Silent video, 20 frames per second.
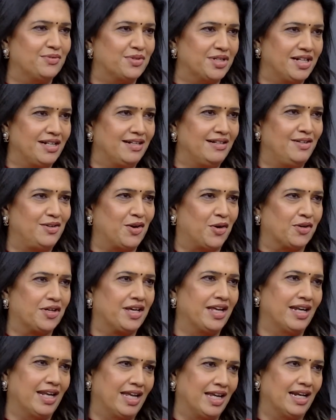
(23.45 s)
would
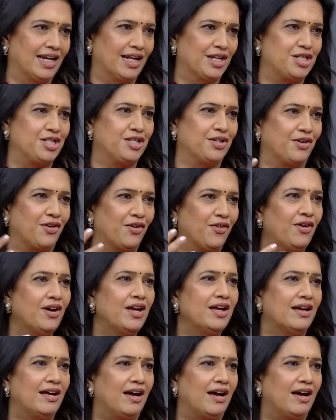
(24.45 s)
talk in English, you know,